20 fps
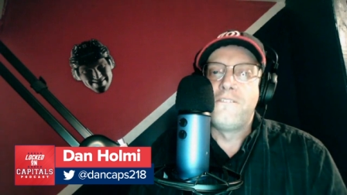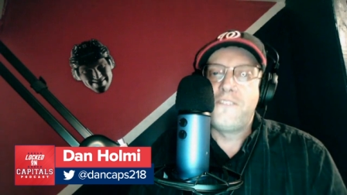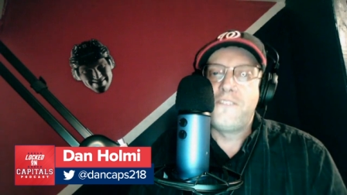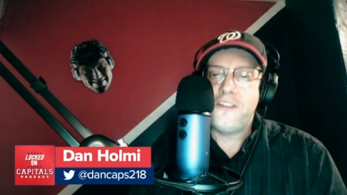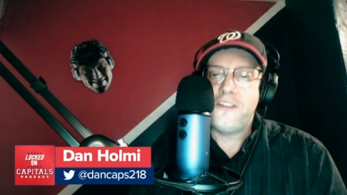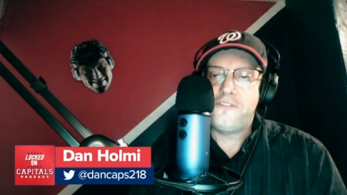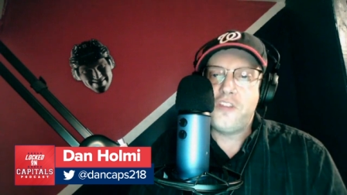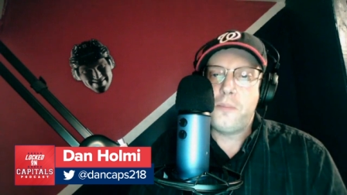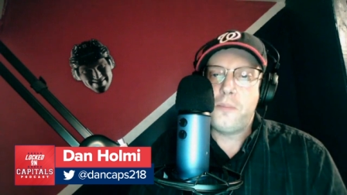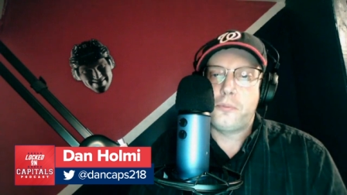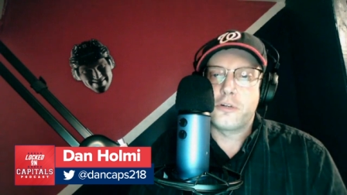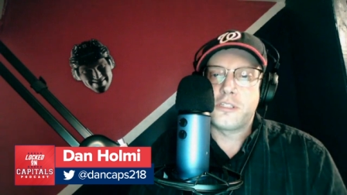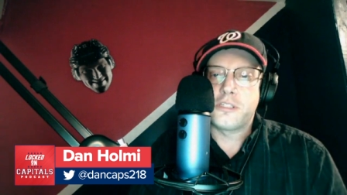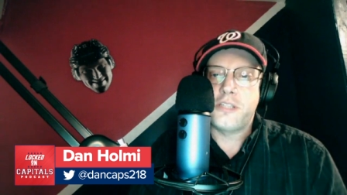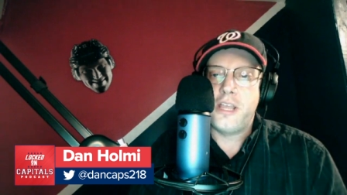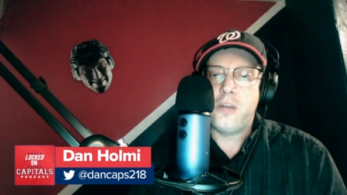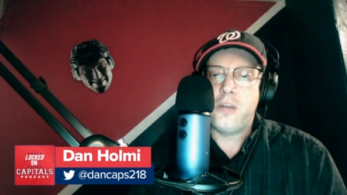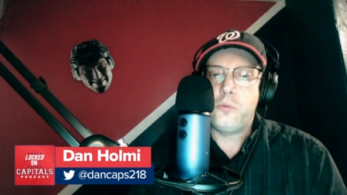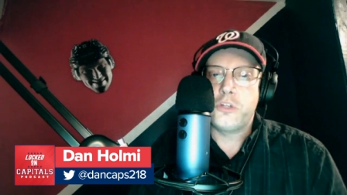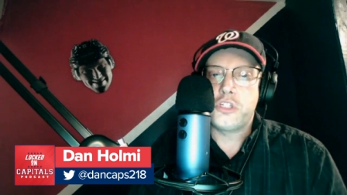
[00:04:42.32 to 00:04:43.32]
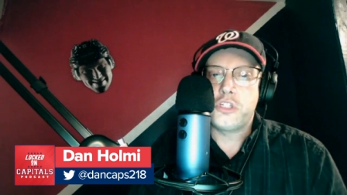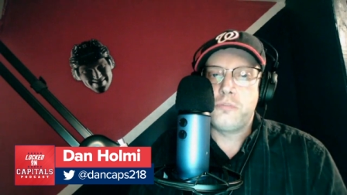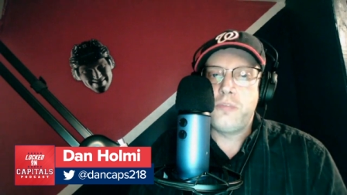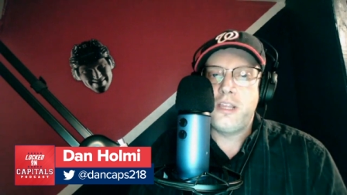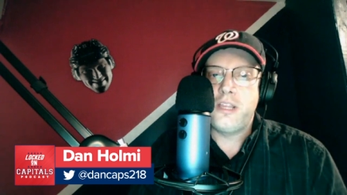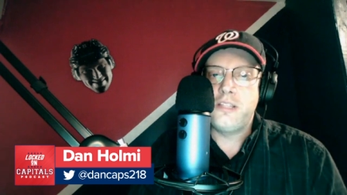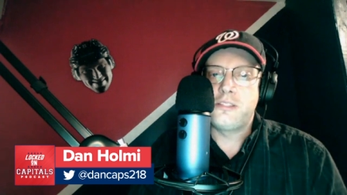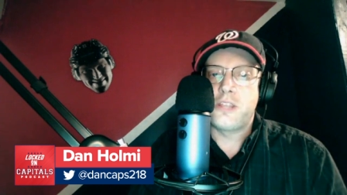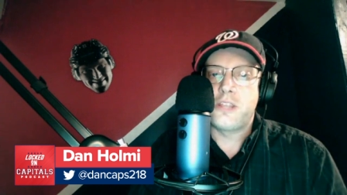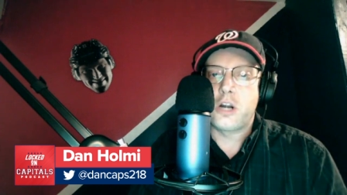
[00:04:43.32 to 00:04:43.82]
50%, which
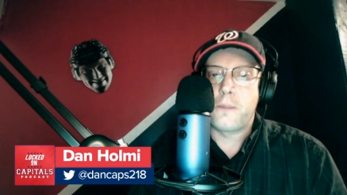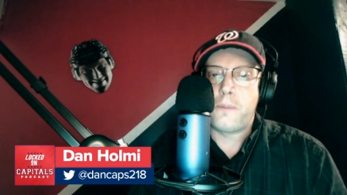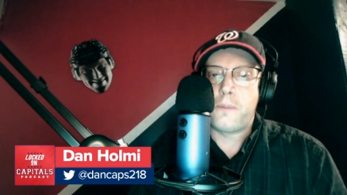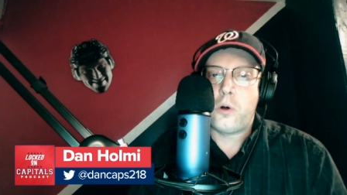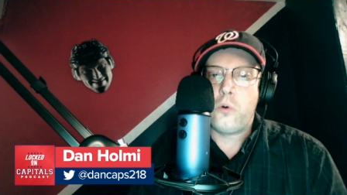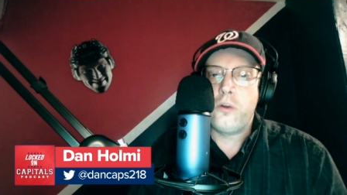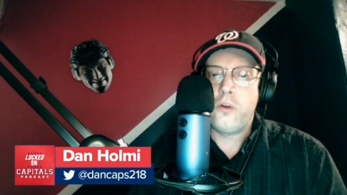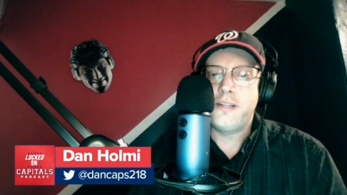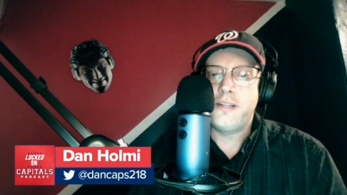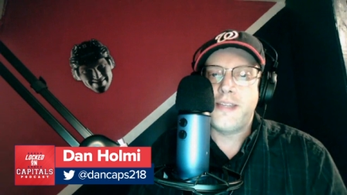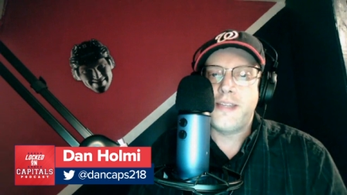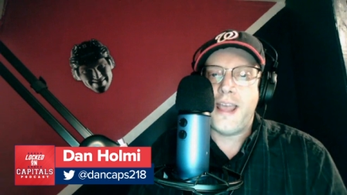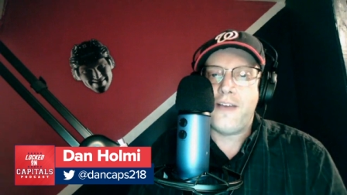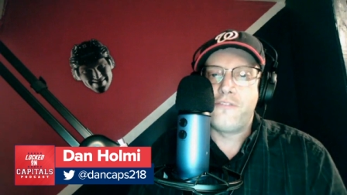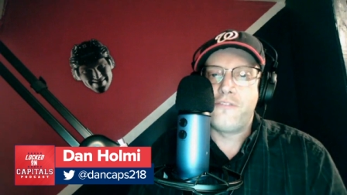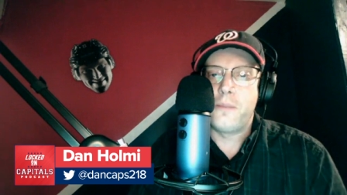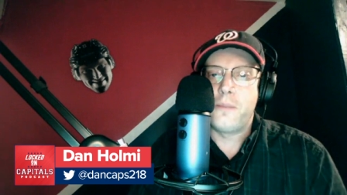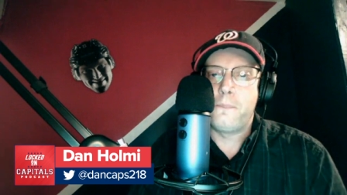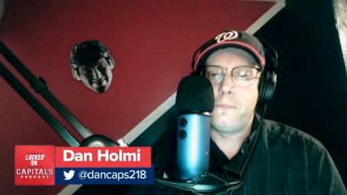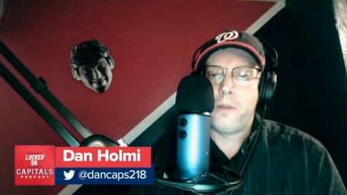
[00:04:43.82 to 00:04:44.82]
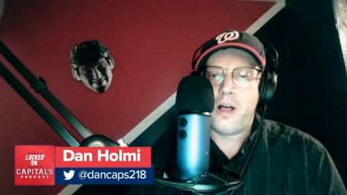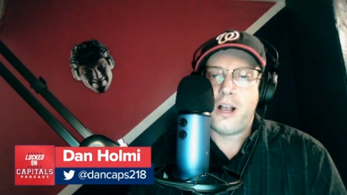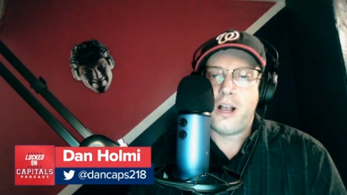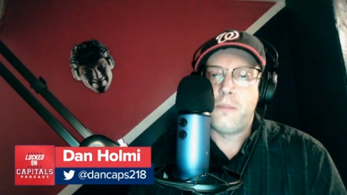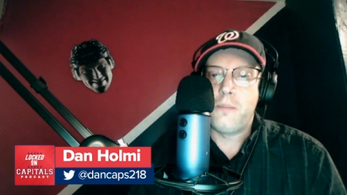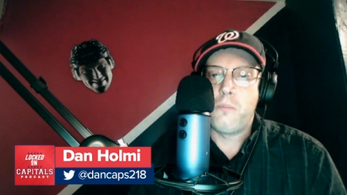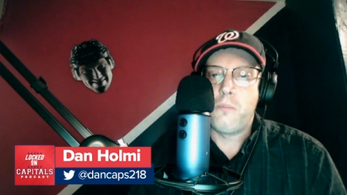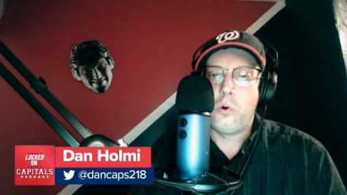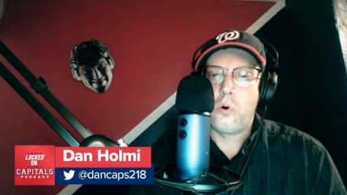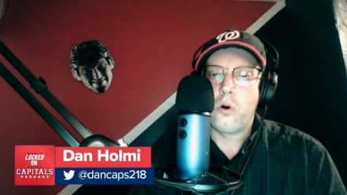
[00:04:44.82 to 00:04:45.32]
means their opponent have the puck
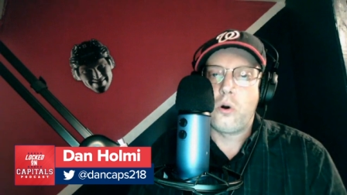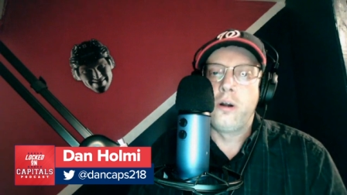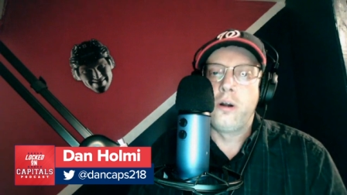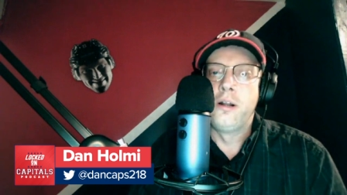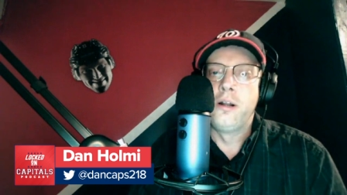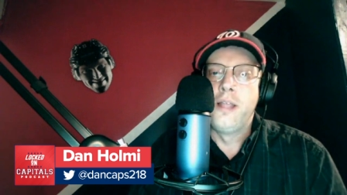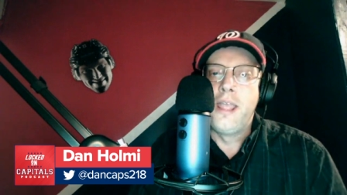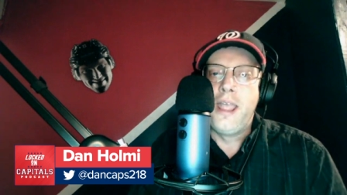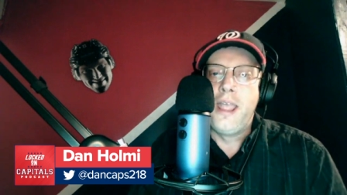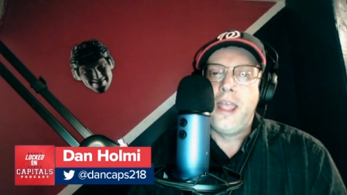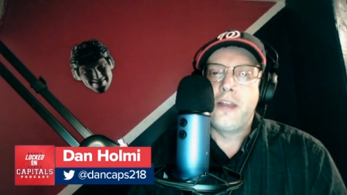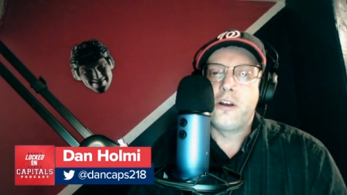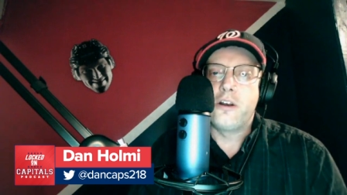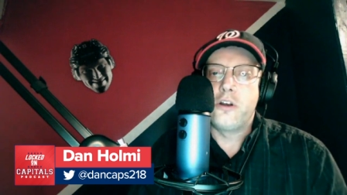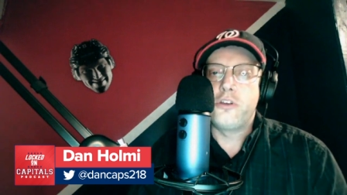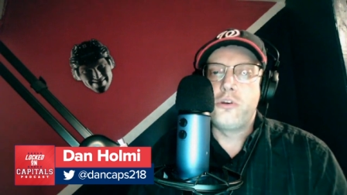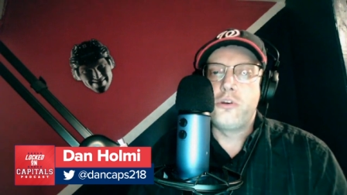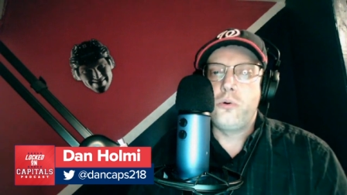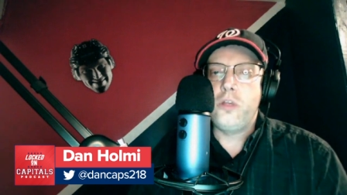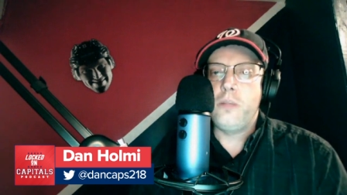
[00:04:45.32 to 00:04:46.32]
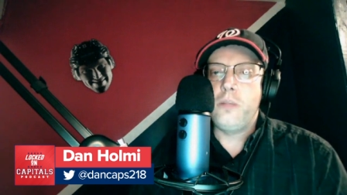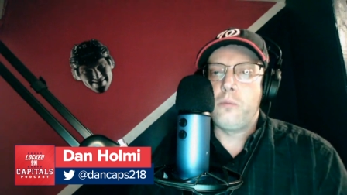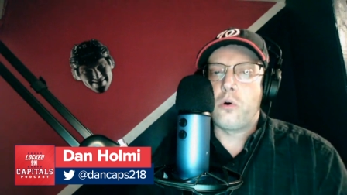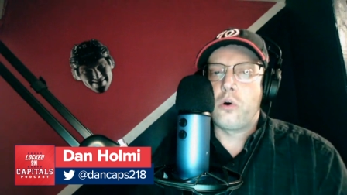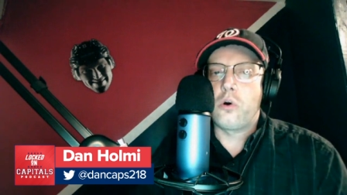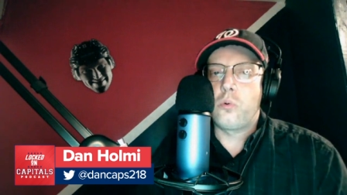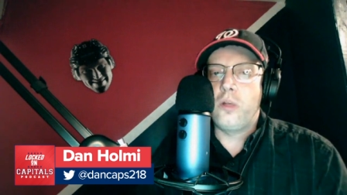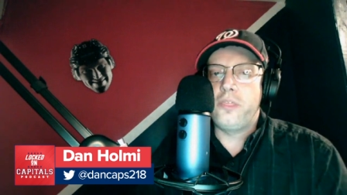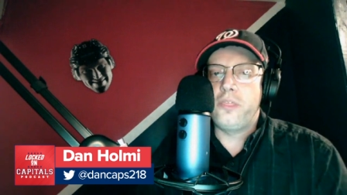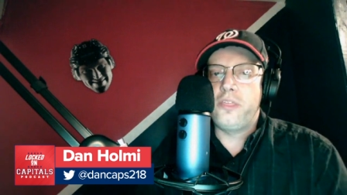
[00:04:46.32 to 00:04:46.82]
more and are doing
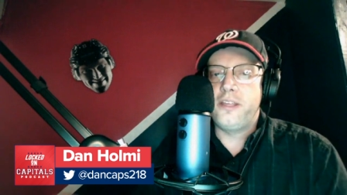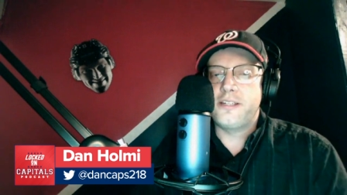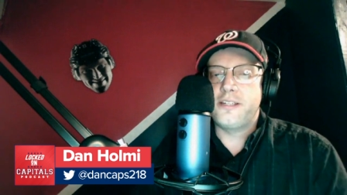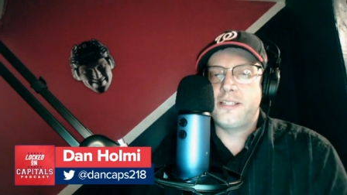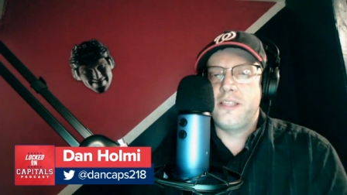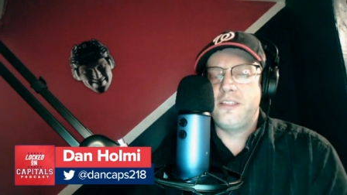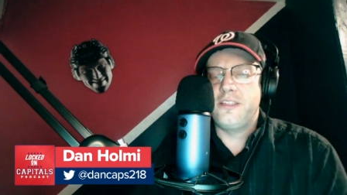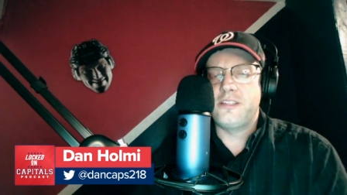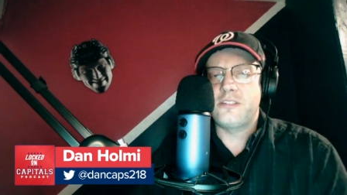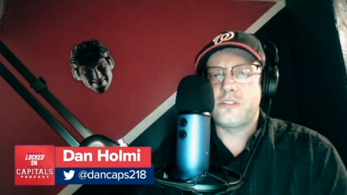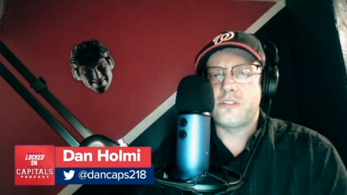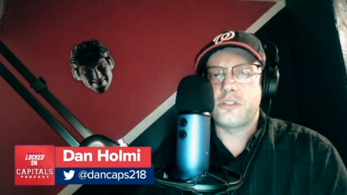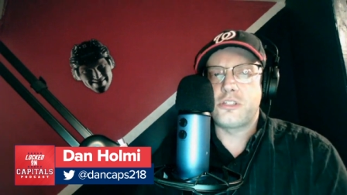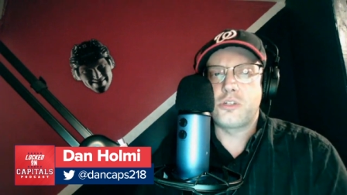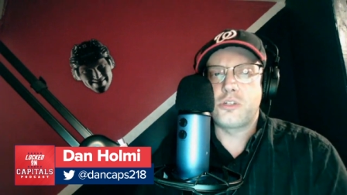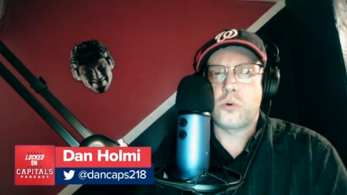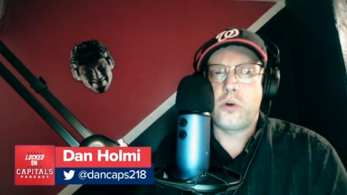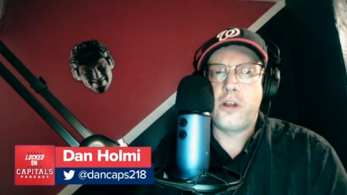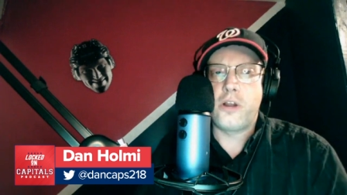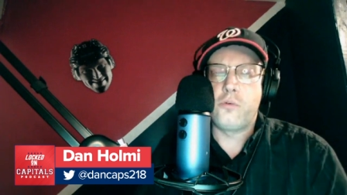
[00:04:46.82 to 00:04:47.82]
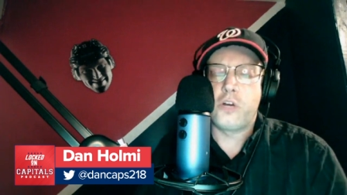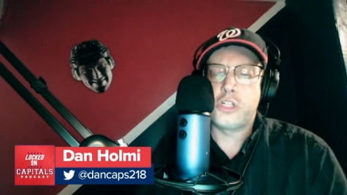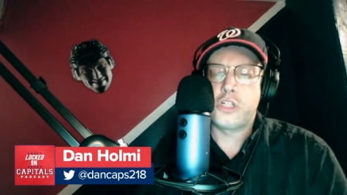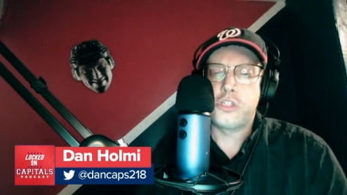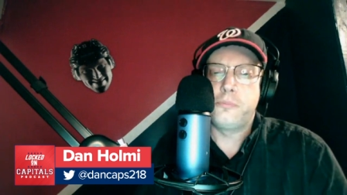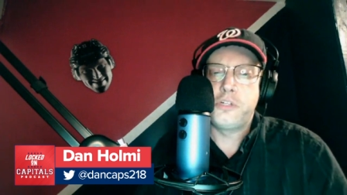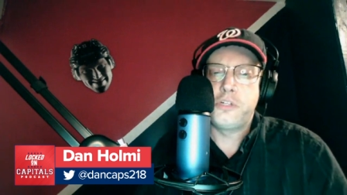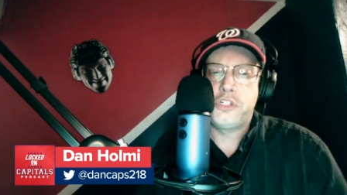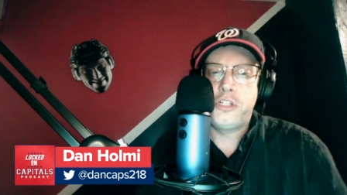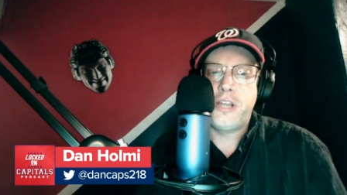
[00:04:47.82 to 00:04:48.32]
more with it. This is a story in
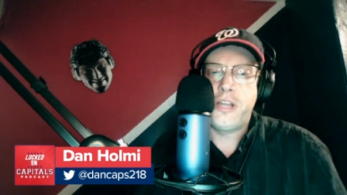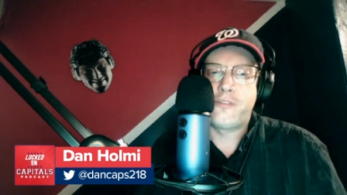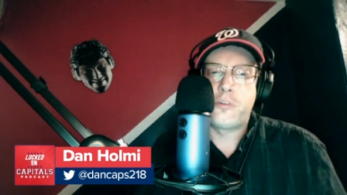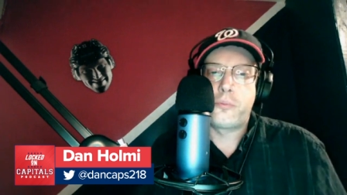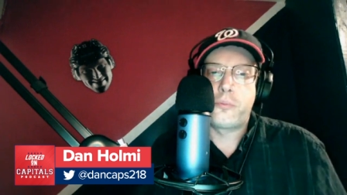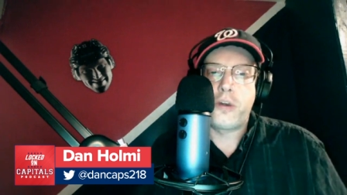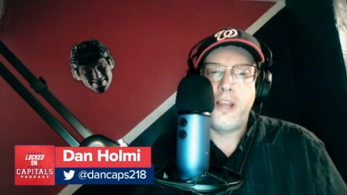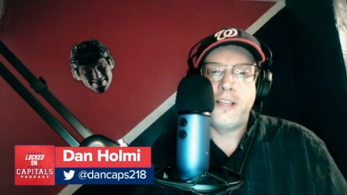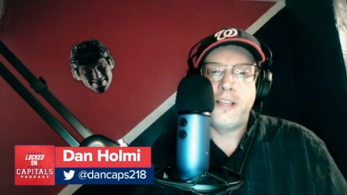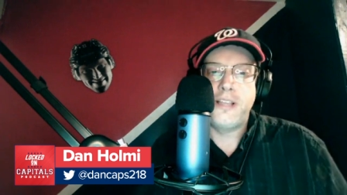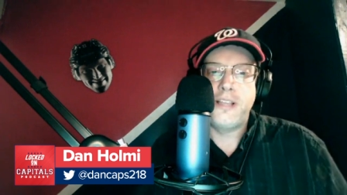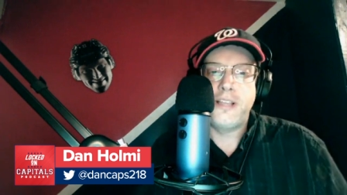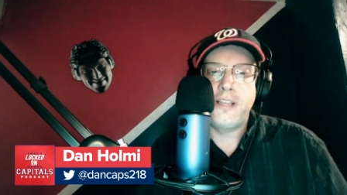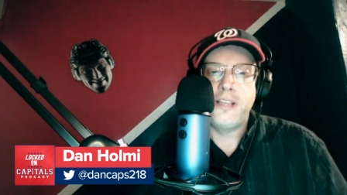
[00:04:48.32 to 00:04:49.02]
Russian Machine Never Break.